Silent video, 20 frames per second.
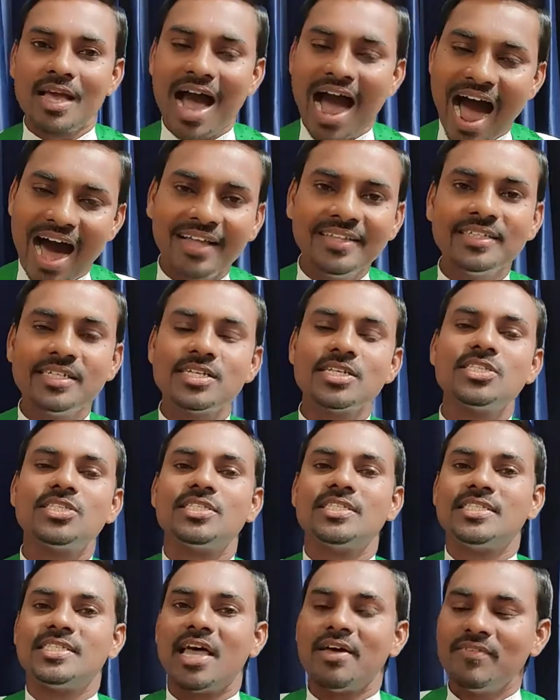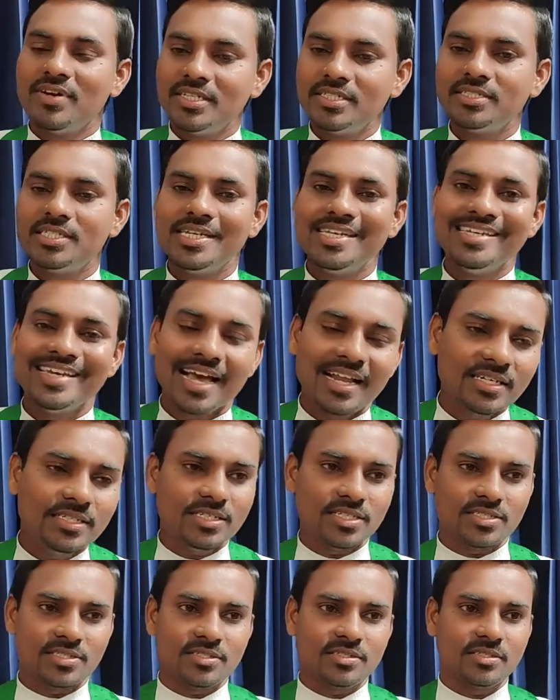other 70
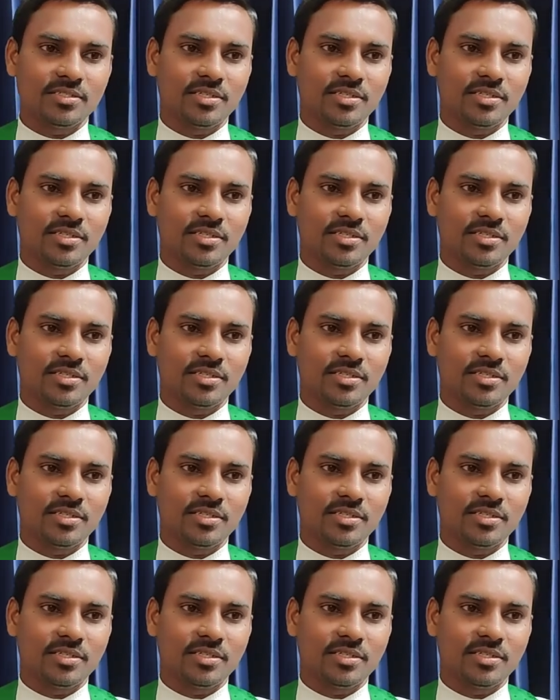elders.